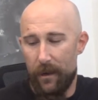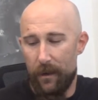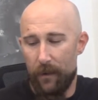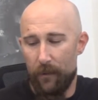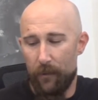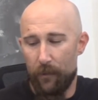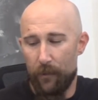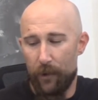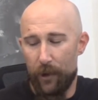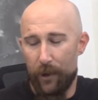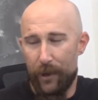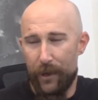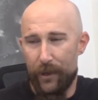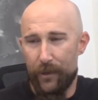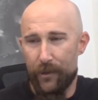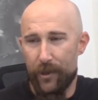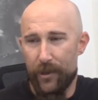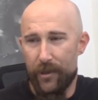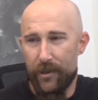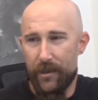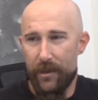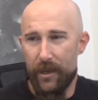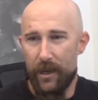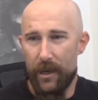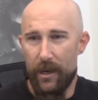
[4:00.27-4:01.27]
really,
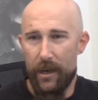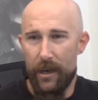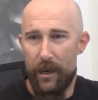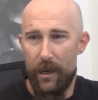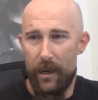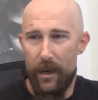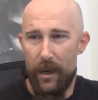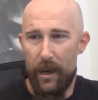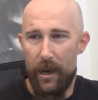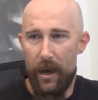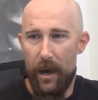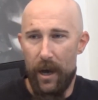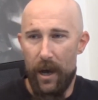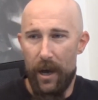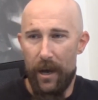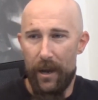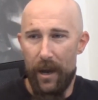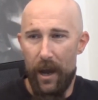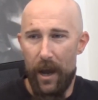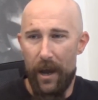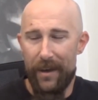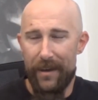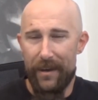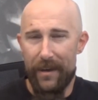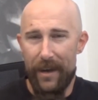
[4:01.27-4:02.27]
just uh, a,
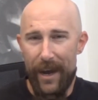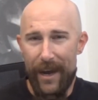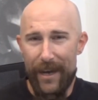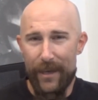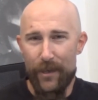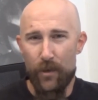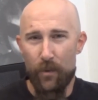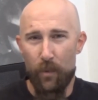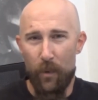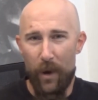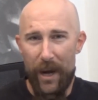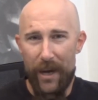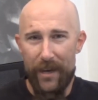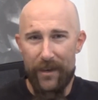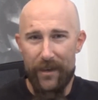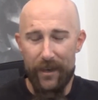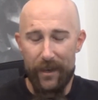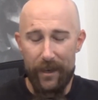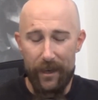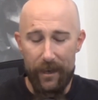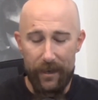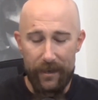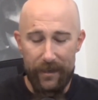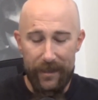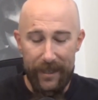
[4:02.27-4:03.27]
a, nice way
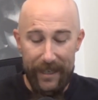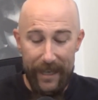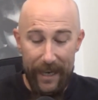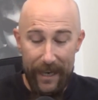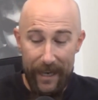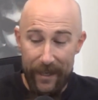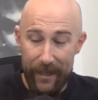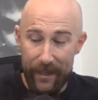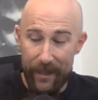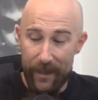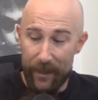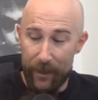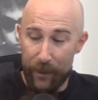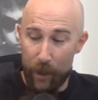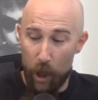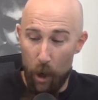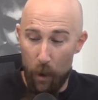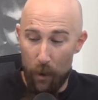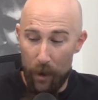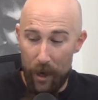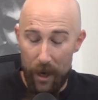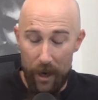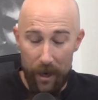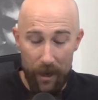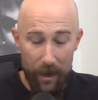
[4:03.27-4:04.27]
to to get into the
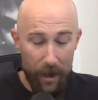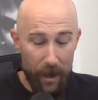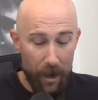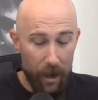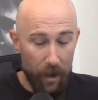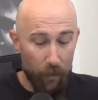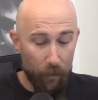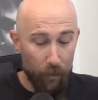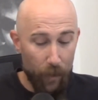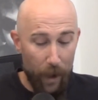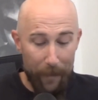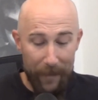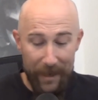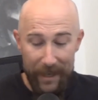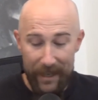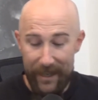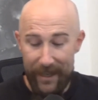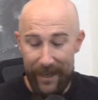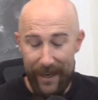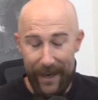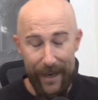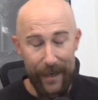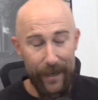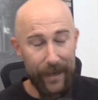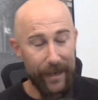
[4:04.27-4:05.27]
coda
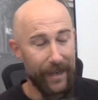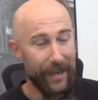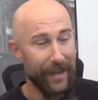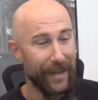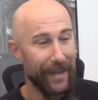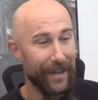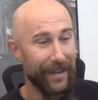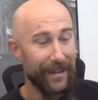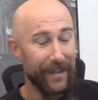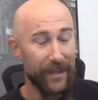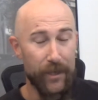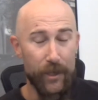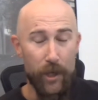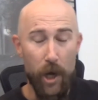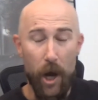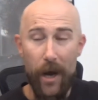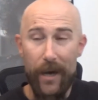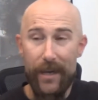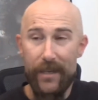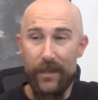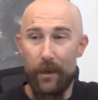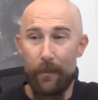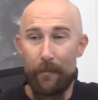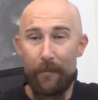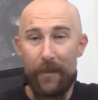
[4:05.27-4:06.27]
Remington this song
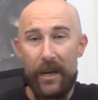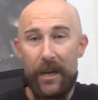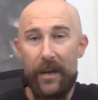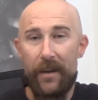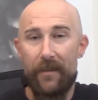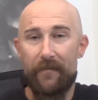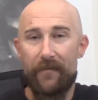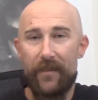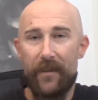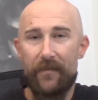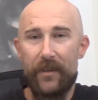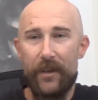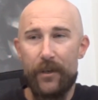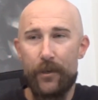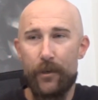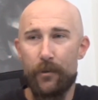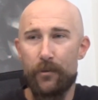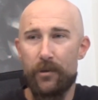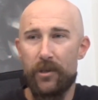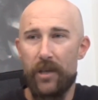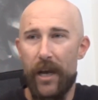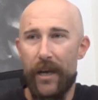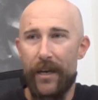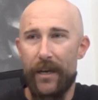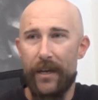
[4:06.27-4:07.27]
is a minute and 52
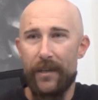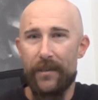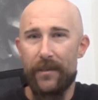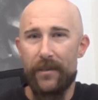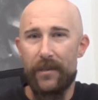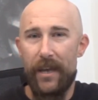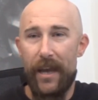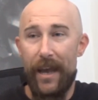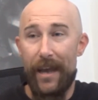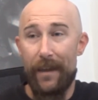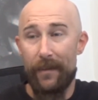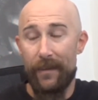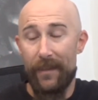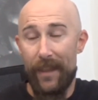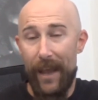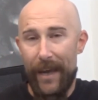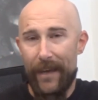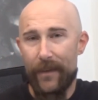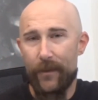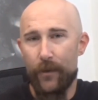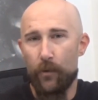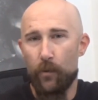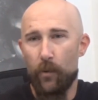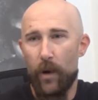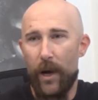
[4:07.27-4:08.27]
seconds, and
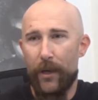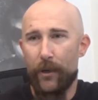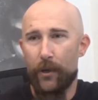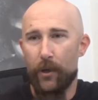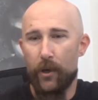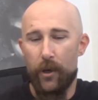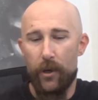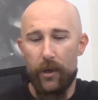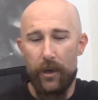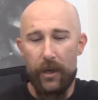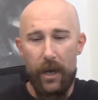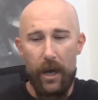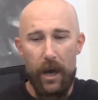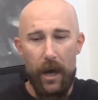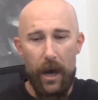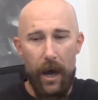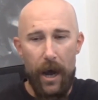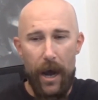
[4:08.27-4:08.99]
like the record,